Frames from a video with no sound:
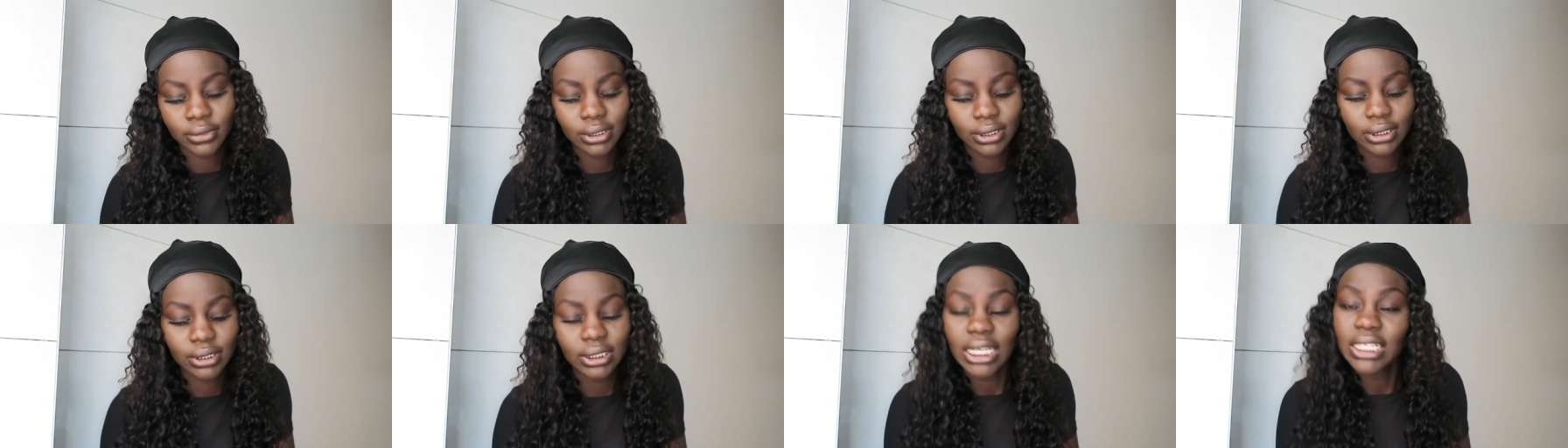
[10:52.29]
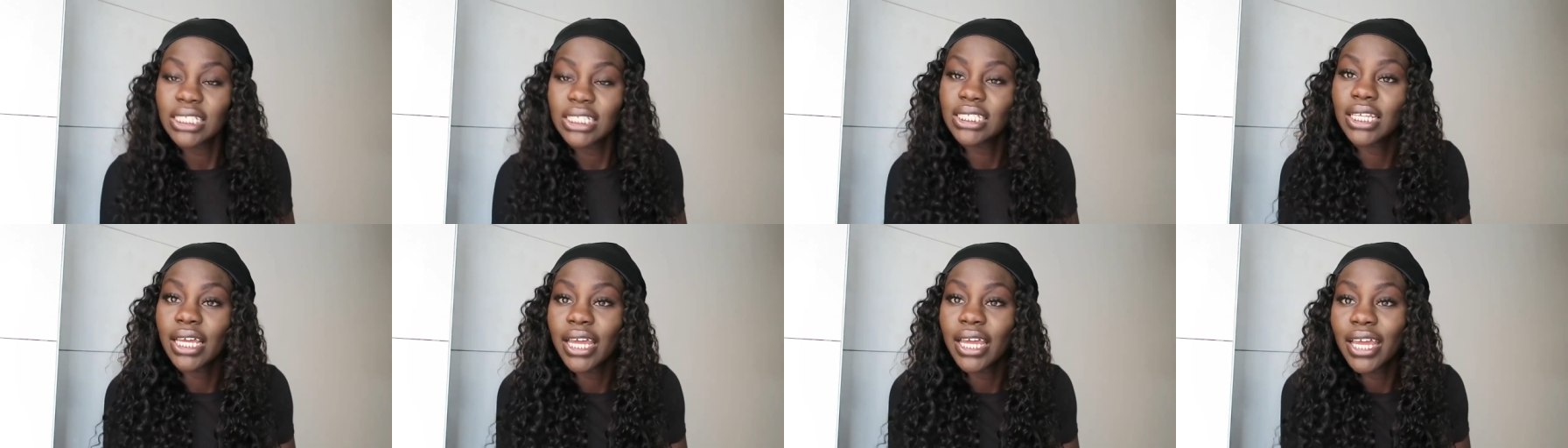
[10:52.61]

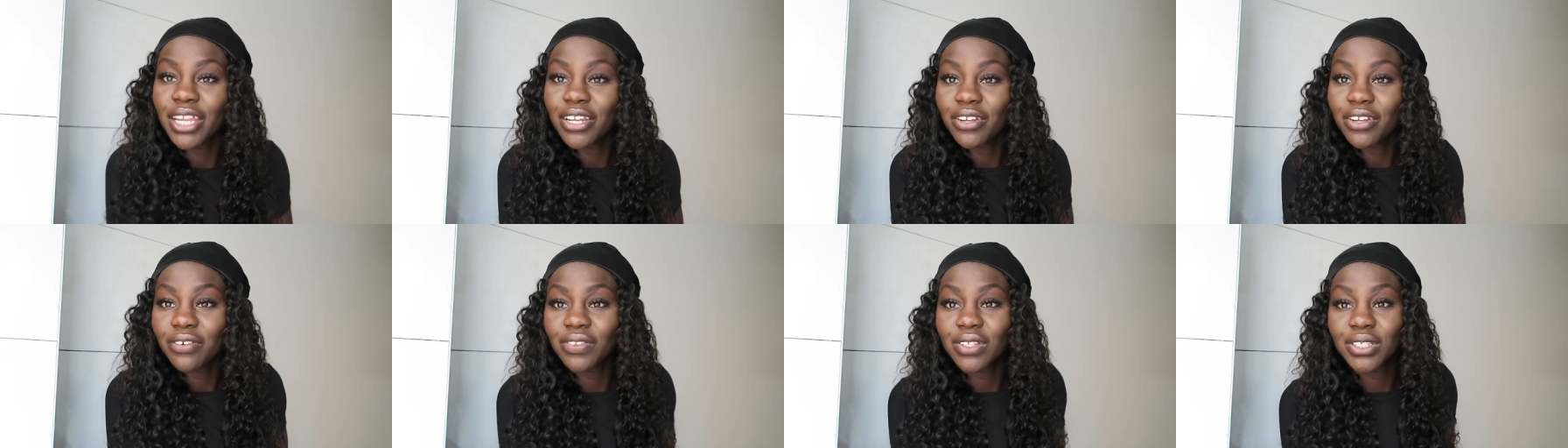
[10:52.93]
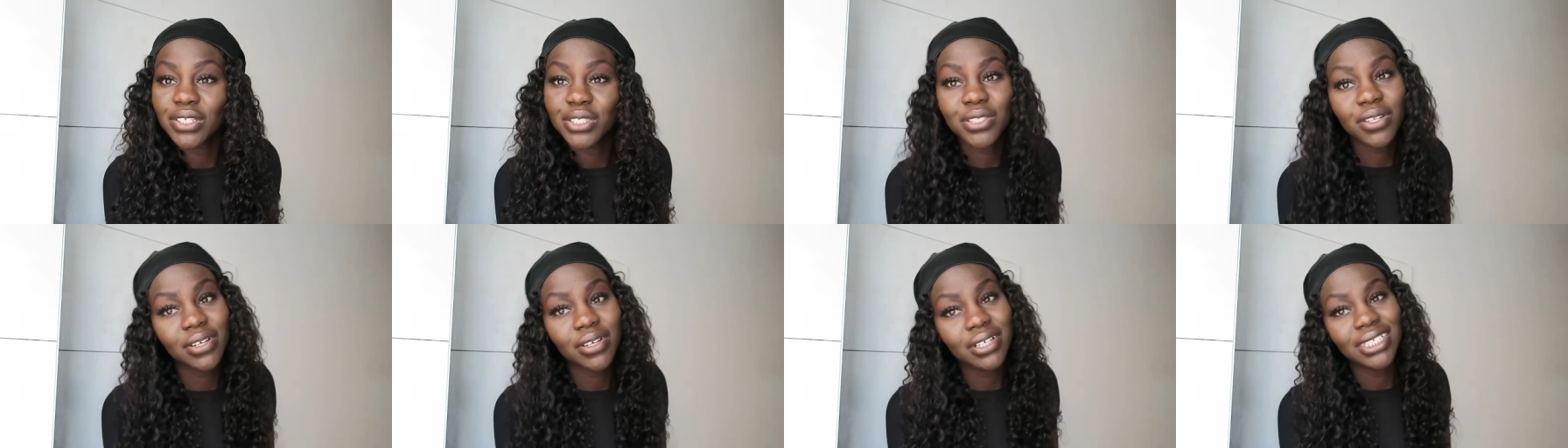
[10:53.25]
that's the end of the
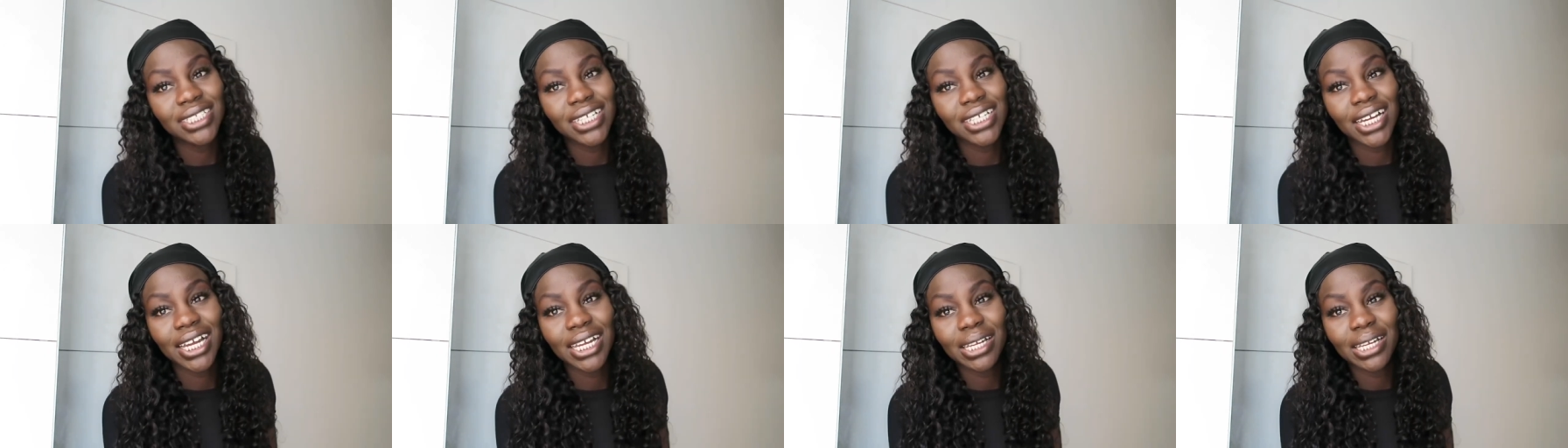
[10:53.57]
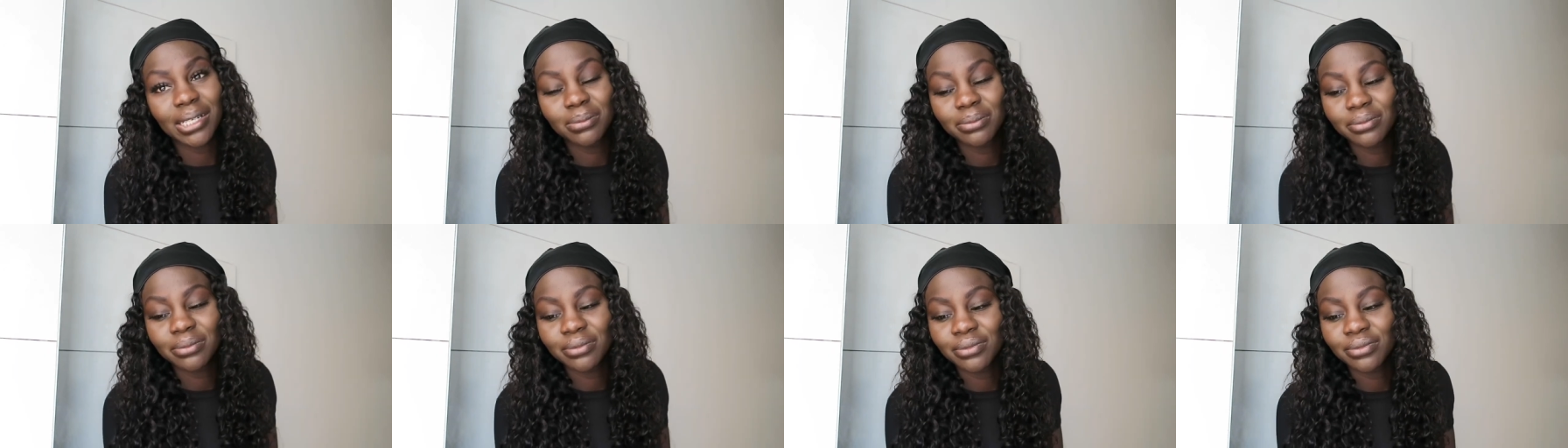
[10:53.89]
story
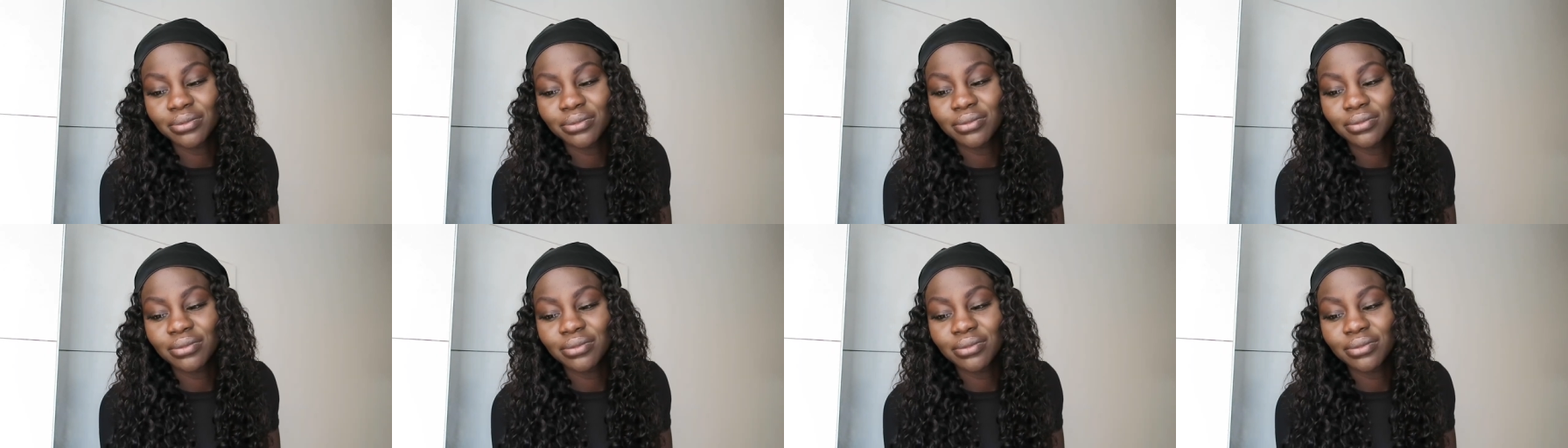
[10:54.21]
time.